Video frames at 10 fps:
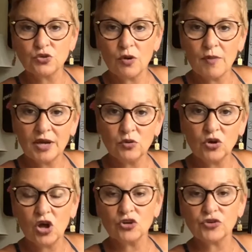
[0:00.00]
our
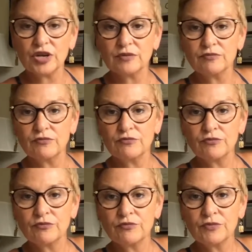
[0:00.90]
mitochondria,
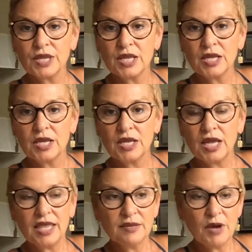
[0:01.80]

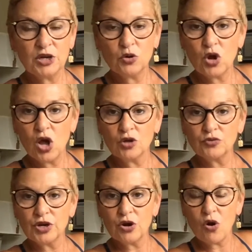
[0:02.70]
and the
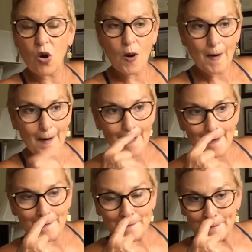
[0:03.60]
mitochondria
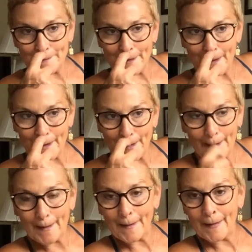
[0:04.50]

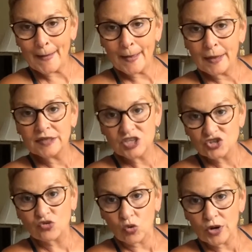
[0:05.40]
are
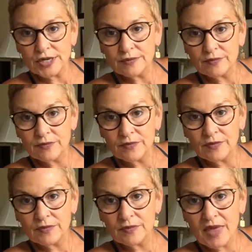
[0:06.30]
destroyed,
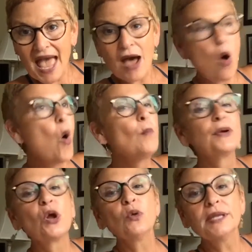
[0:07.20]

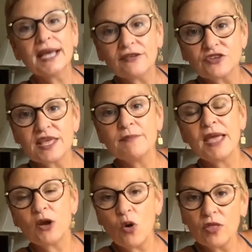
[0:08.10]
but only after they
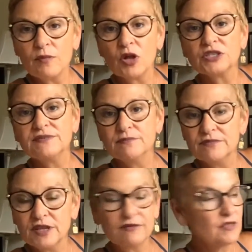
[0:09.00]
make all
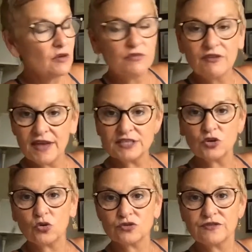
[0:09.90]
the
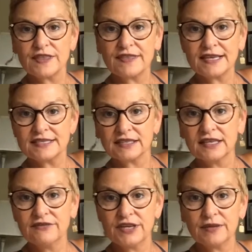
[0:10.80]
vesicles for the things to
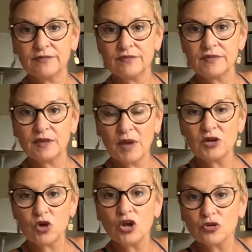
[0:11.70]
live in. The
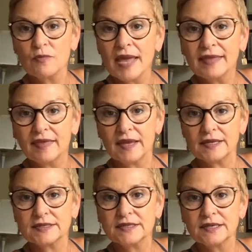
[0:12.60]
mitochondria make
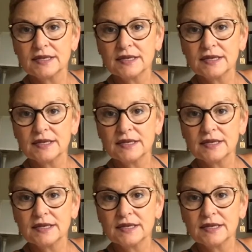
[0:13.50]
things